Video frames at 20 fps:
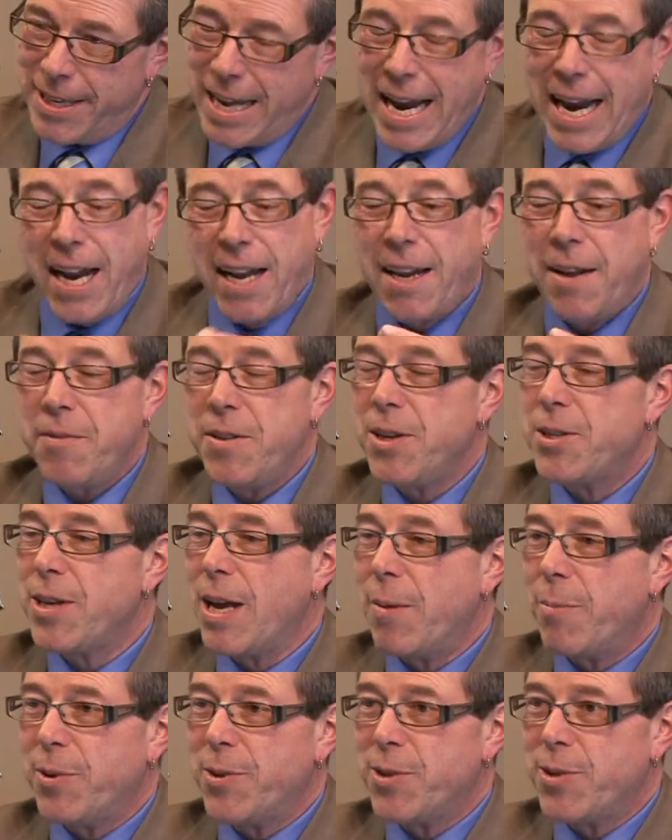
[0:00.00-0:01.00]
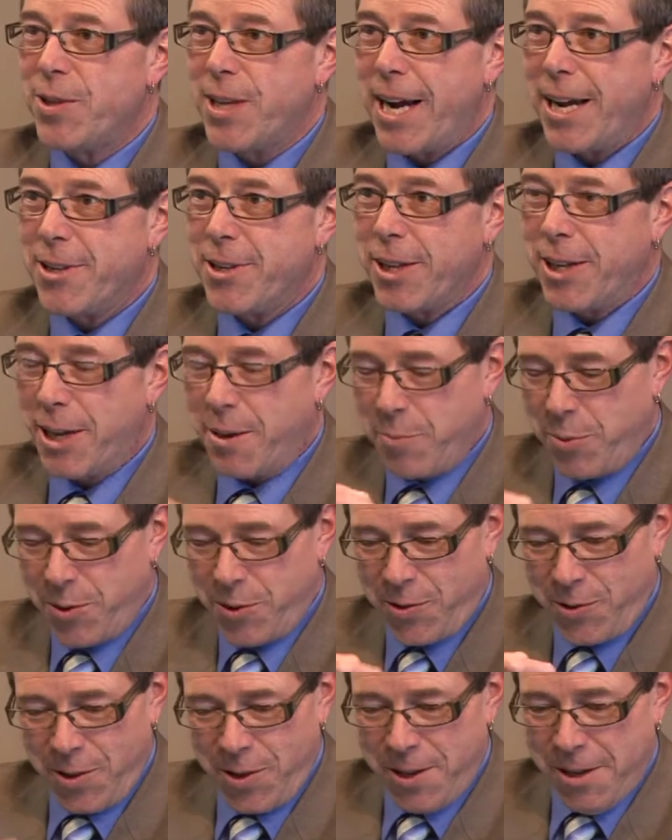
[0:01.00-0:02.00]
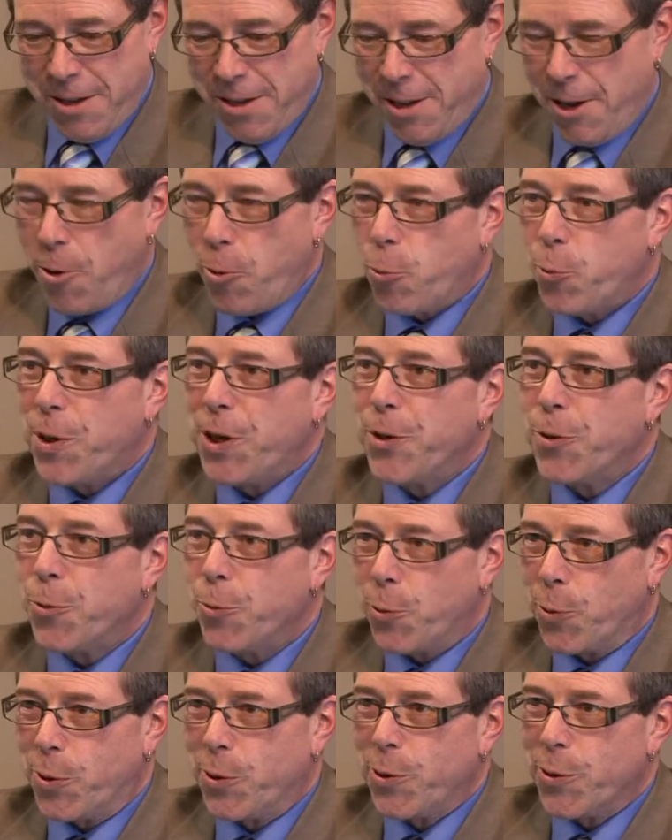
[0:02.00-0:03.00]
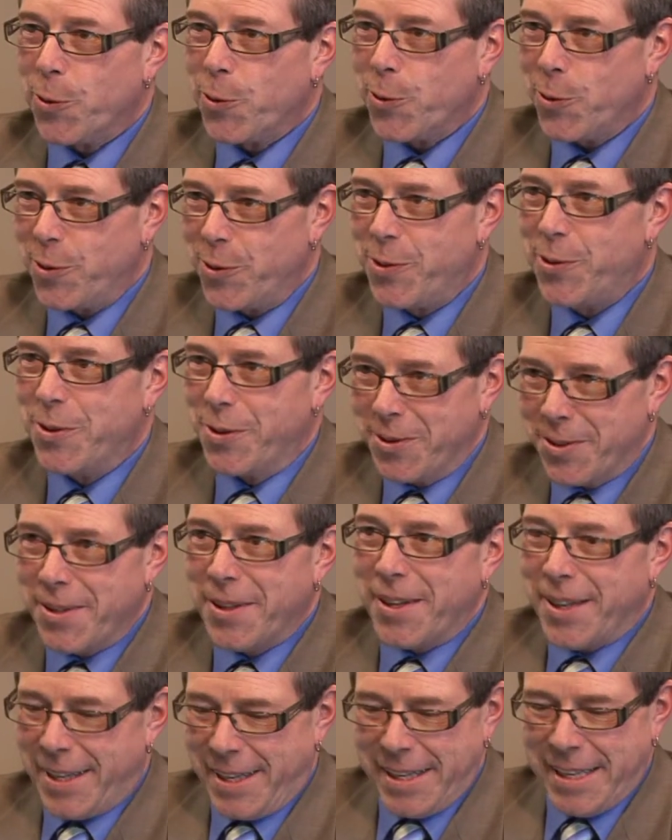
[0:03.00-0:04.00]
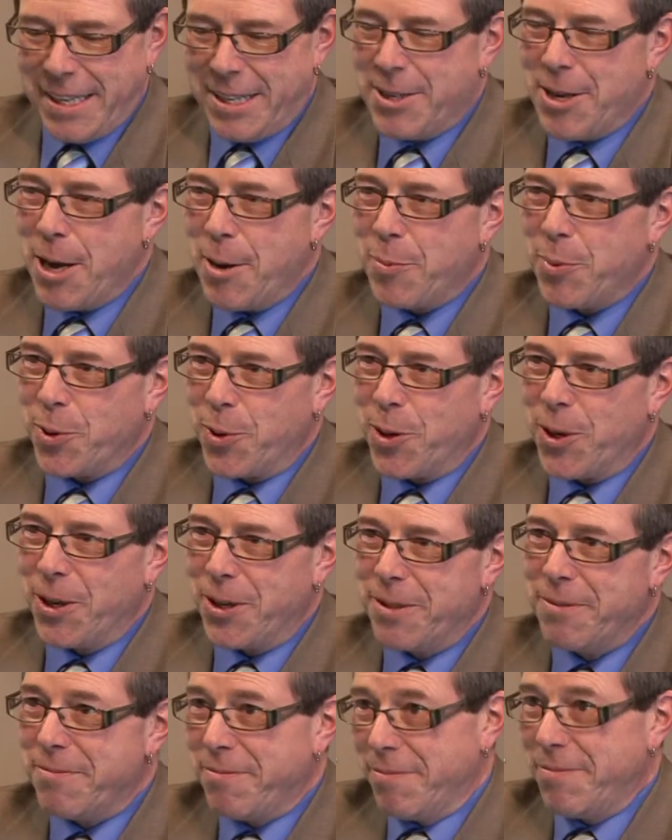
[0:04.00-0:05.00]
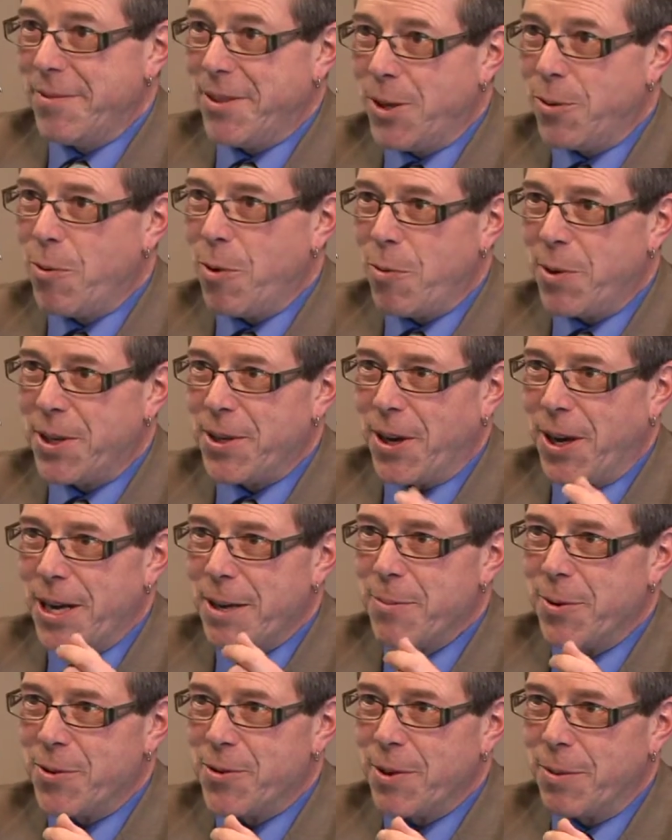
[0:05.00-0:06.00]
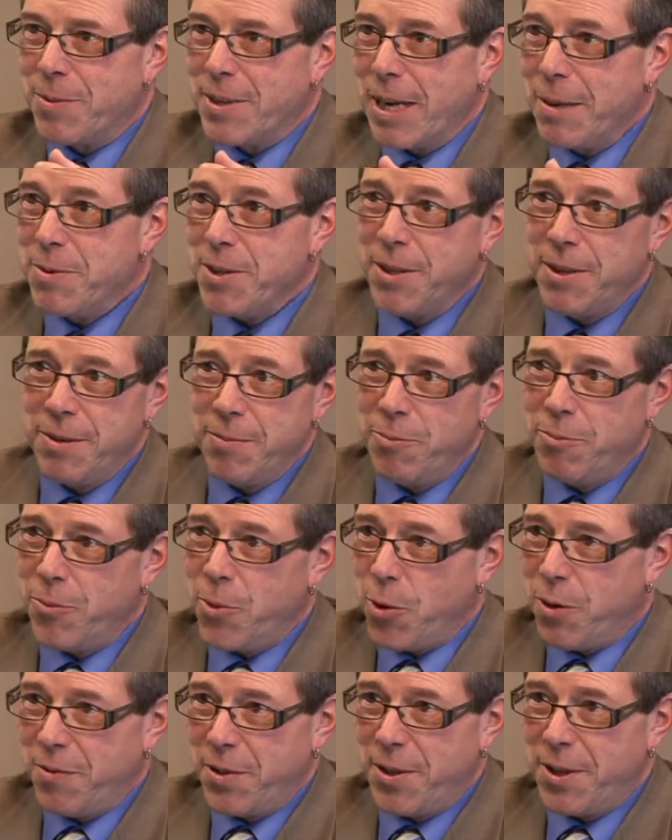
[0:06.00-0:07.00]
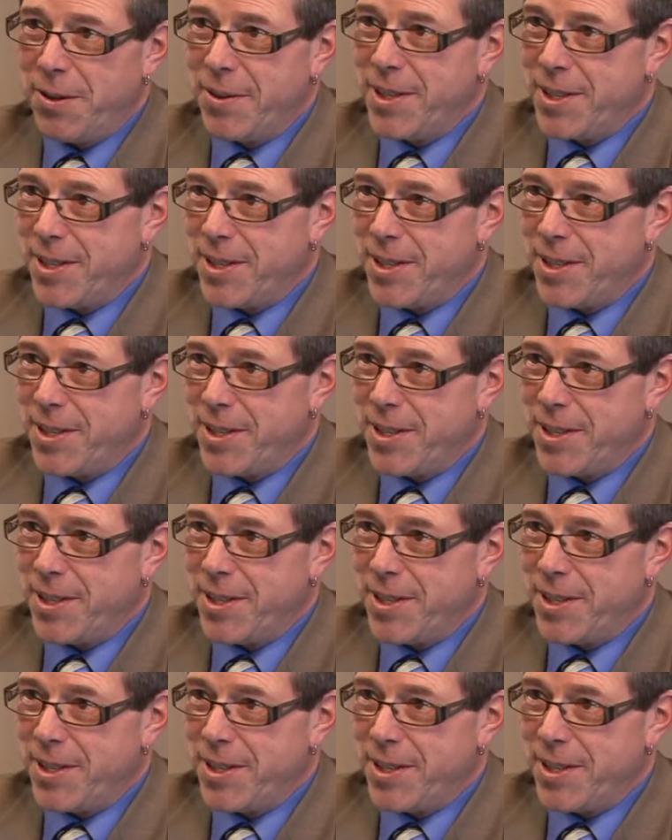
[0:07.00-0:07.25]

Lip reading: And I love the examples because it actually kind of puts a real-world example on, what we talk about sometimes, and in more of a theory